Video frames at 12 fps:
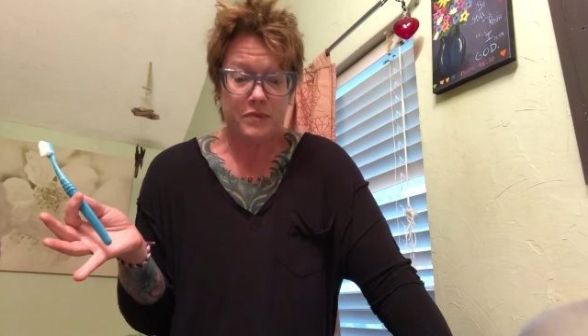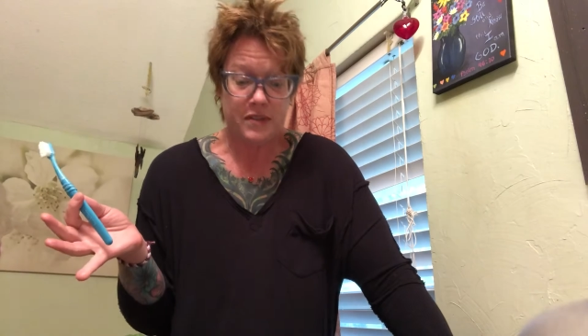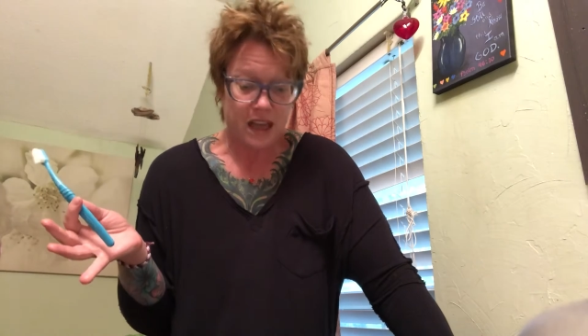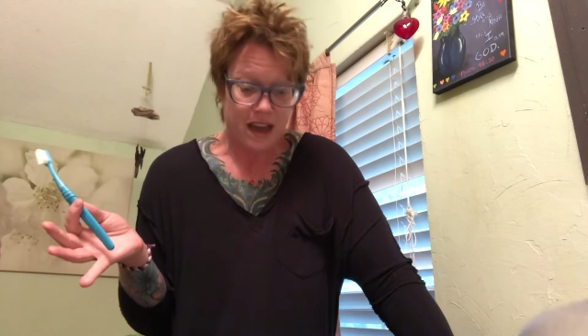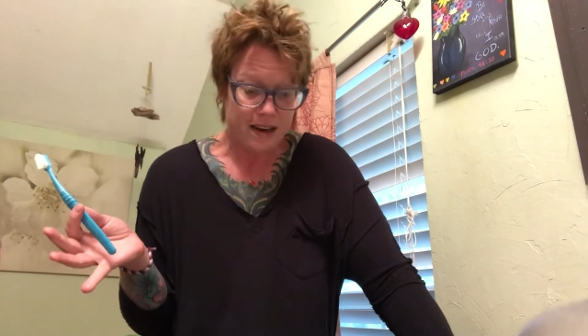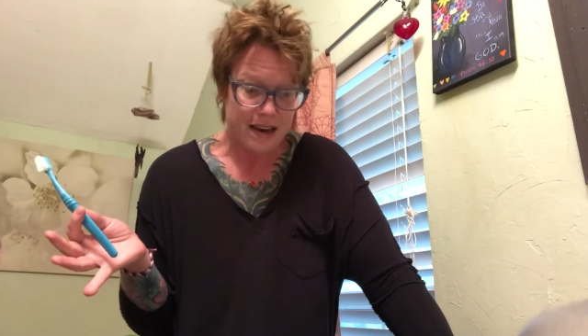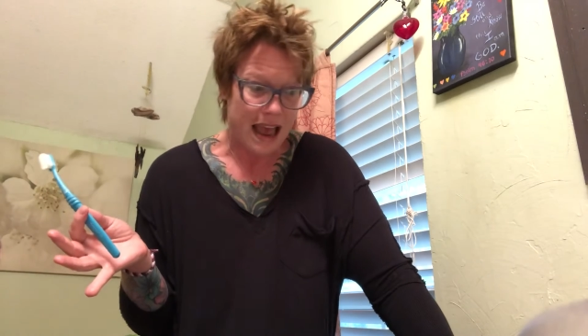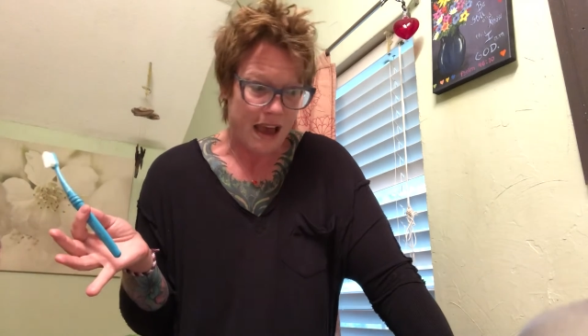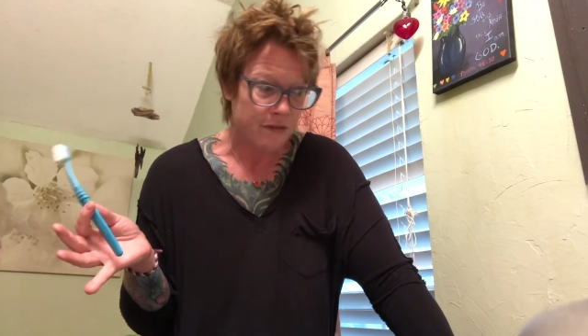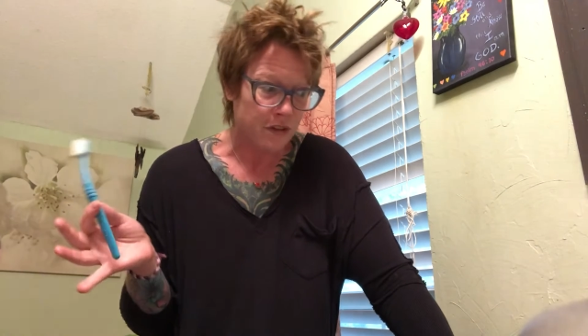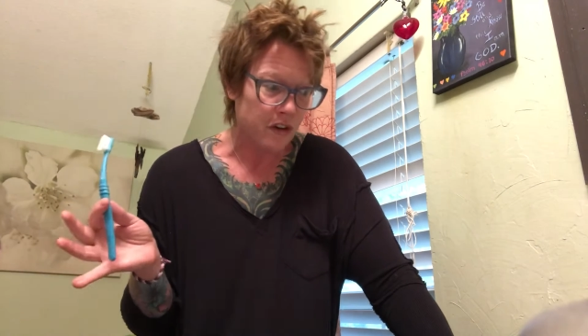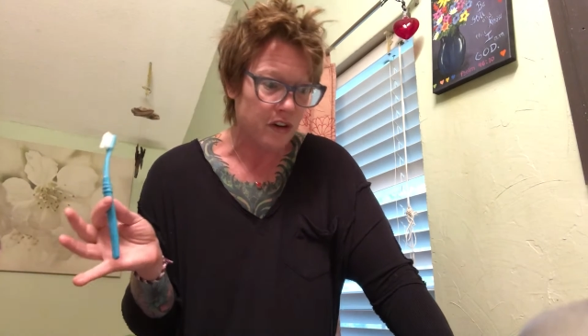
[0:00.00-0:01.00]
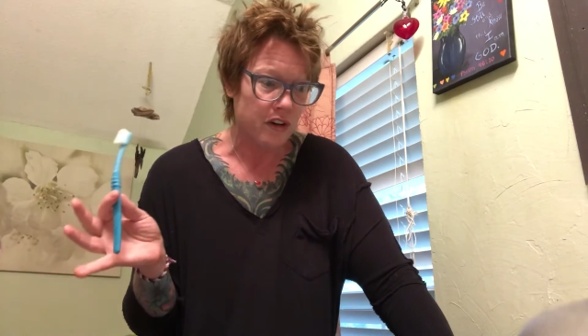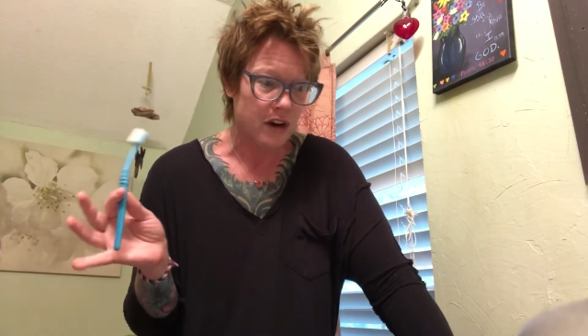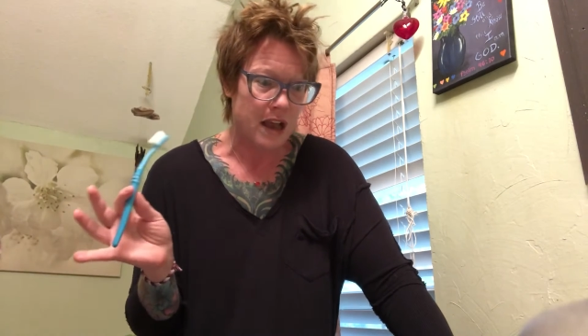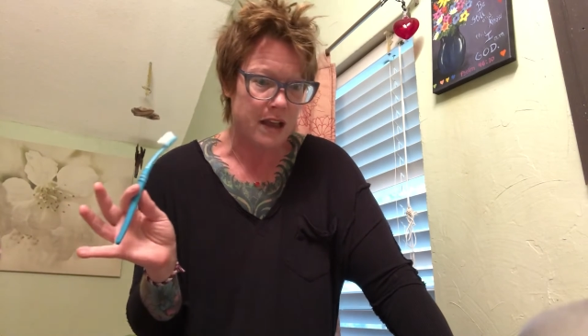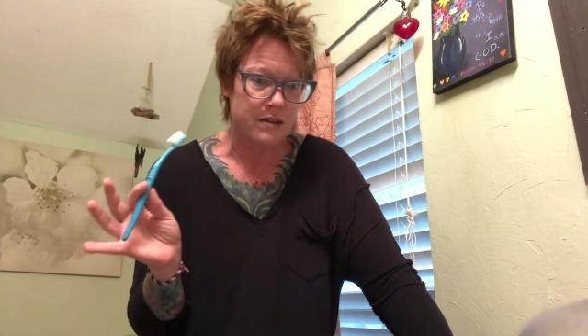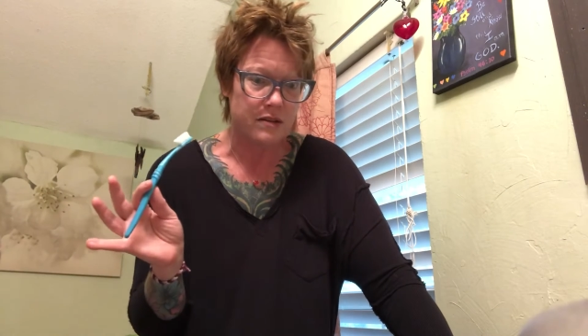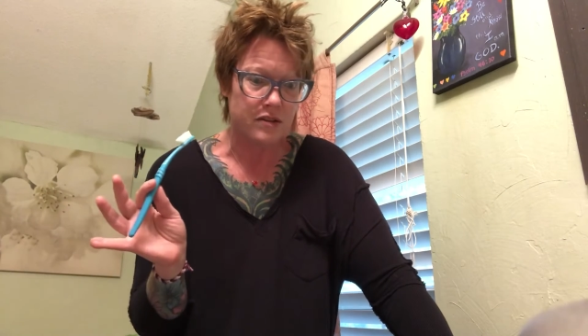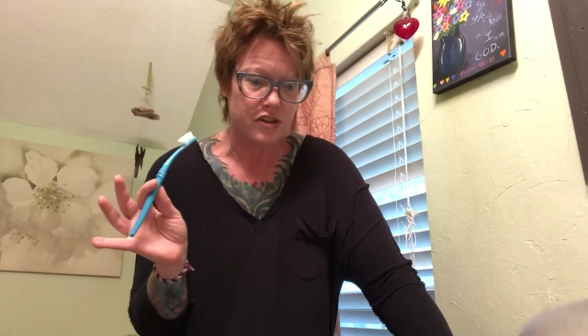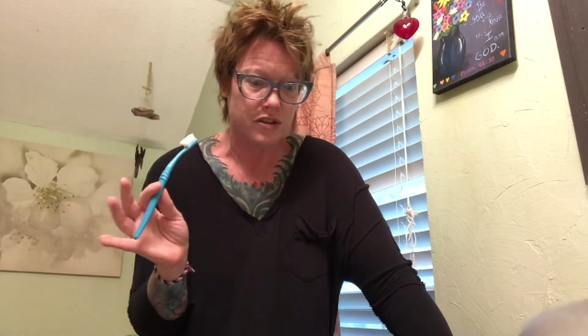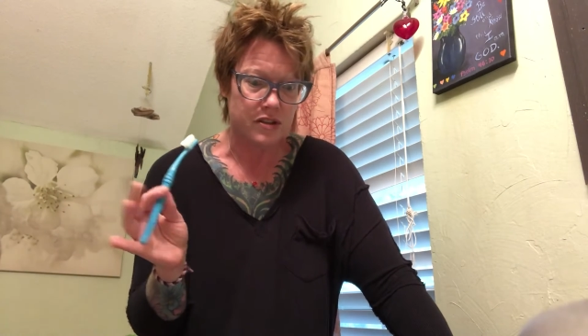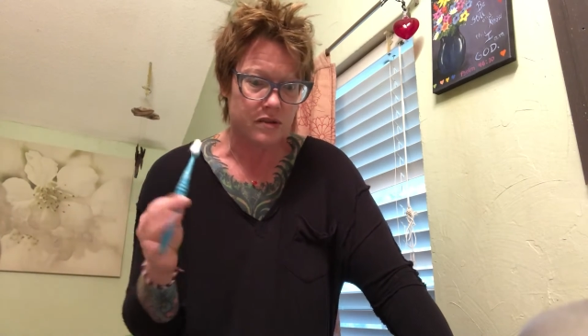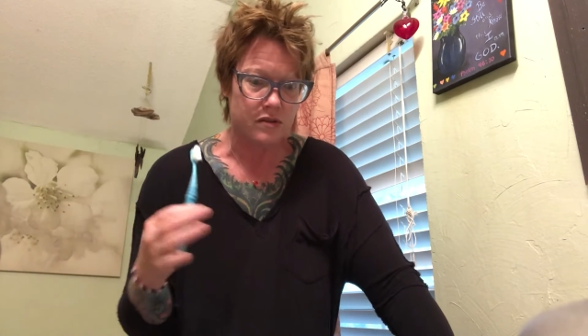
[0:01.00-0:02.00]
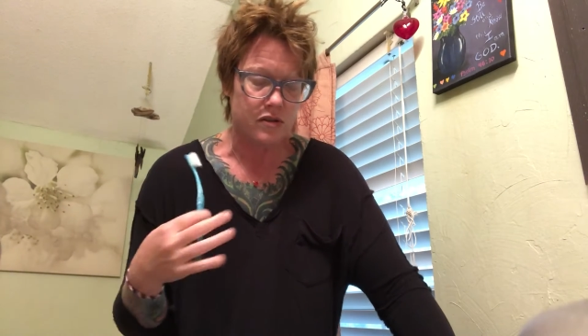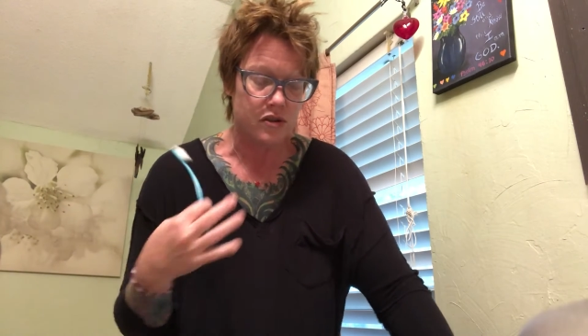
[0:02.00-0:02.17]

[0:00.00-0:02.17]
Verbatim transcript: done ever and just